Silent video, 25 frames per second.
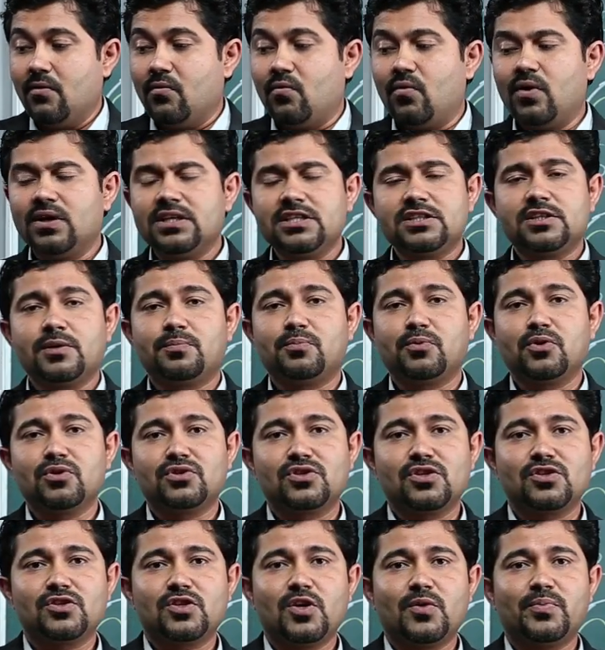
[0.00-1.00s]
What is the
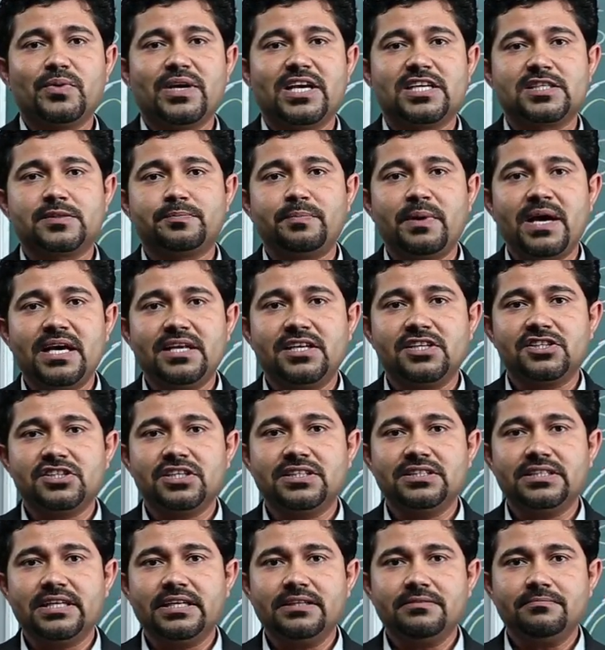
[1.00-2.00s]
process of
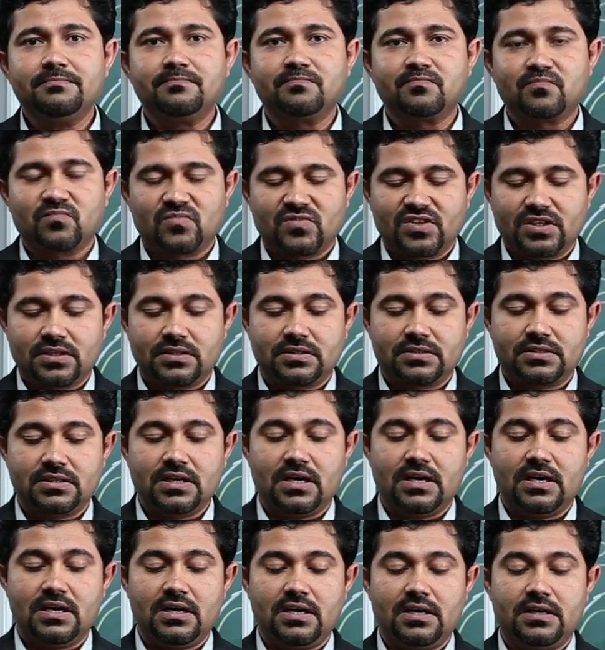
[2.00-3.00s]
expiration then?
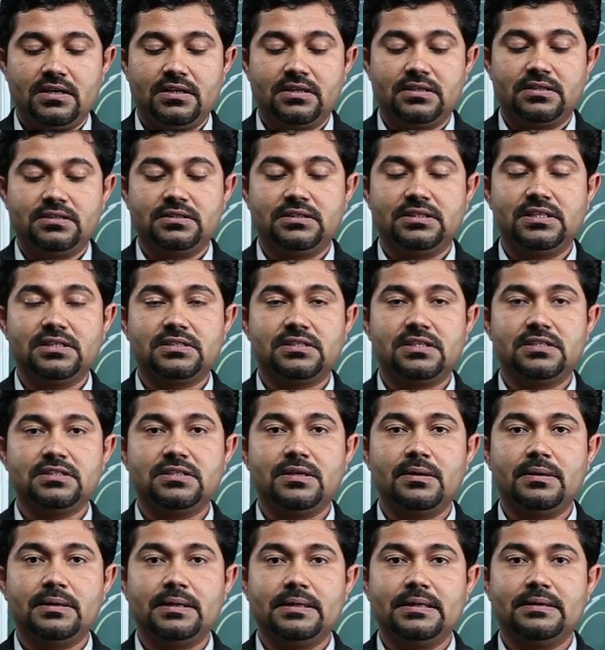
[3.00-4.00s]

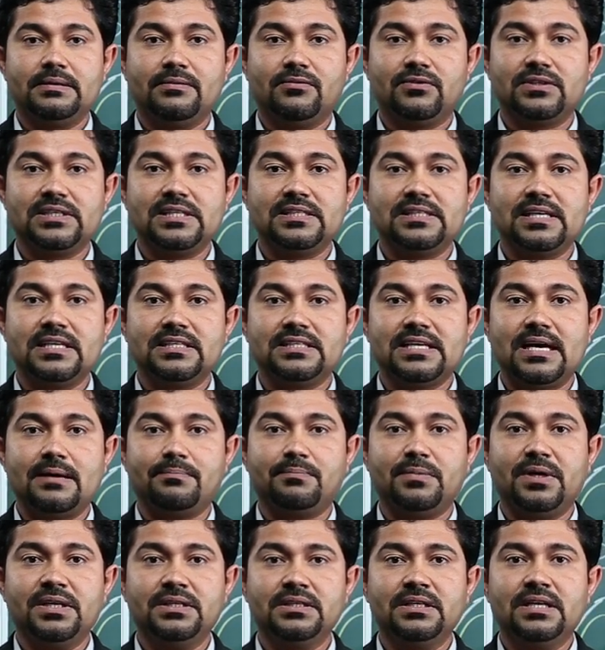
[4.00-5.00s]
What this has
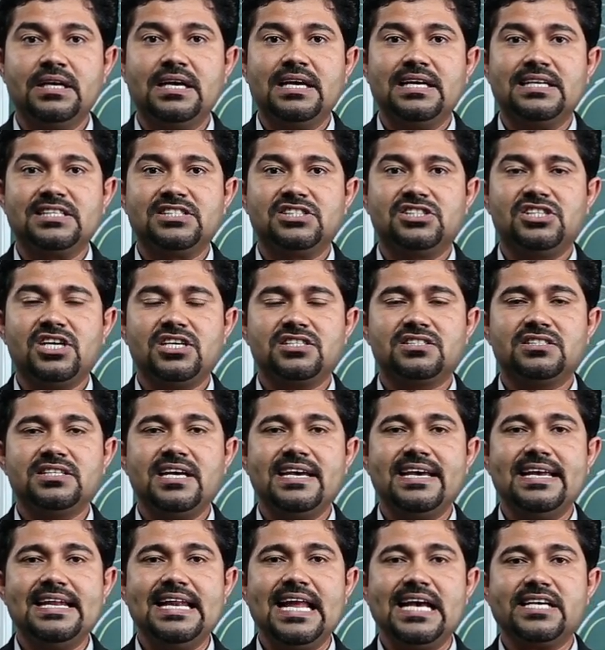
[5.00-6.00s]
happened. Just
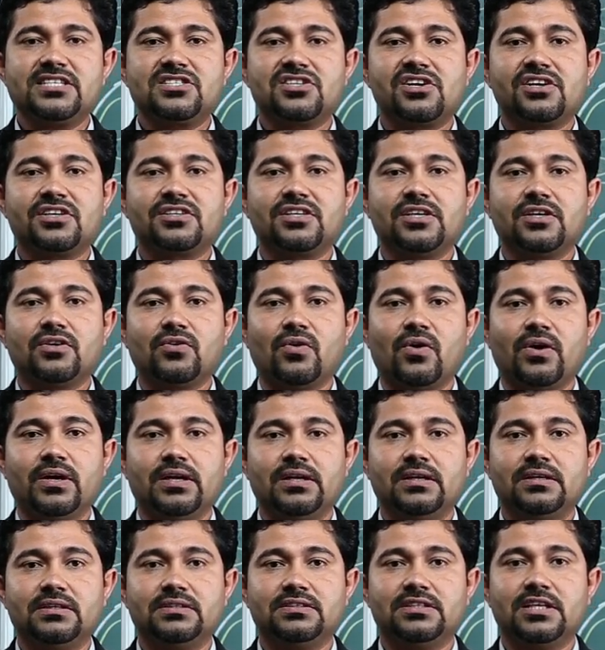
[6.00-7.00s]
the elastic
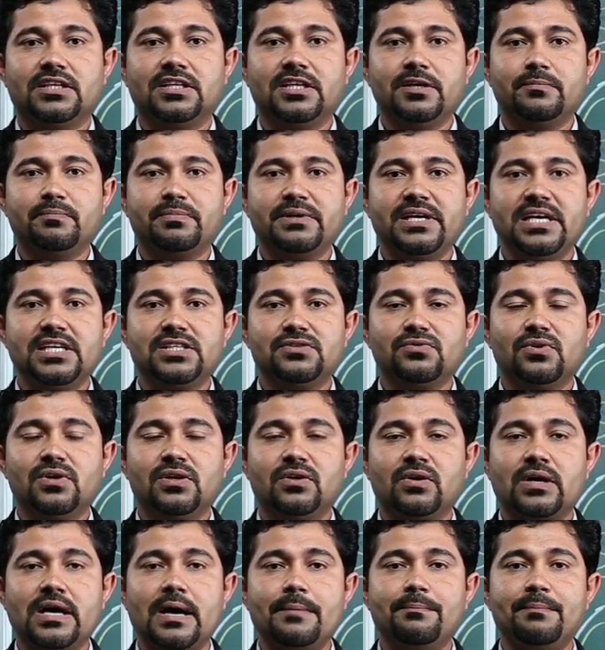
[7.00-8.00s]
recoil. The rib cage
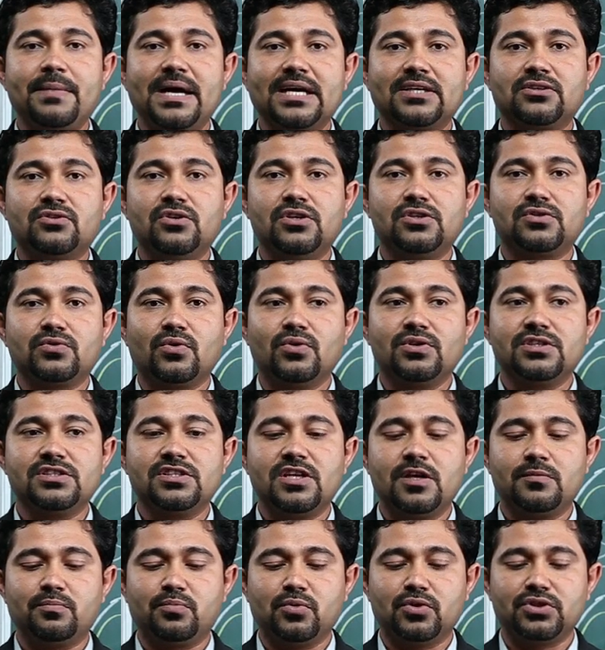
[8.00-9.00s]
will come back to its
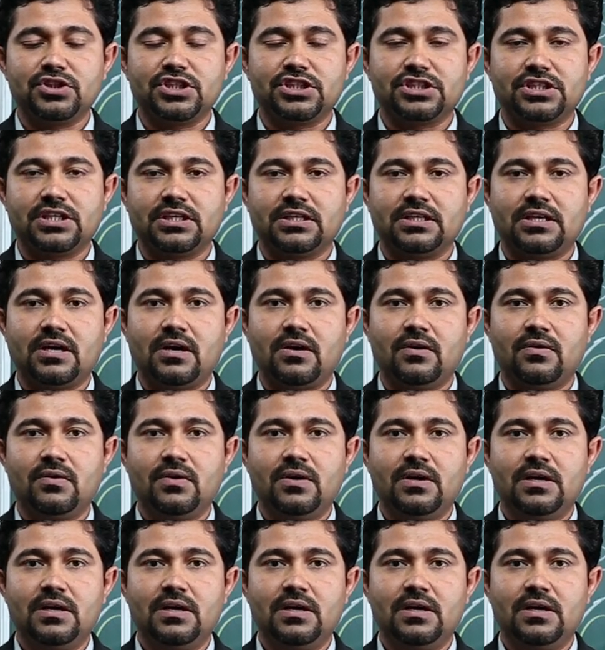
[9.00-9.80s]
original position now.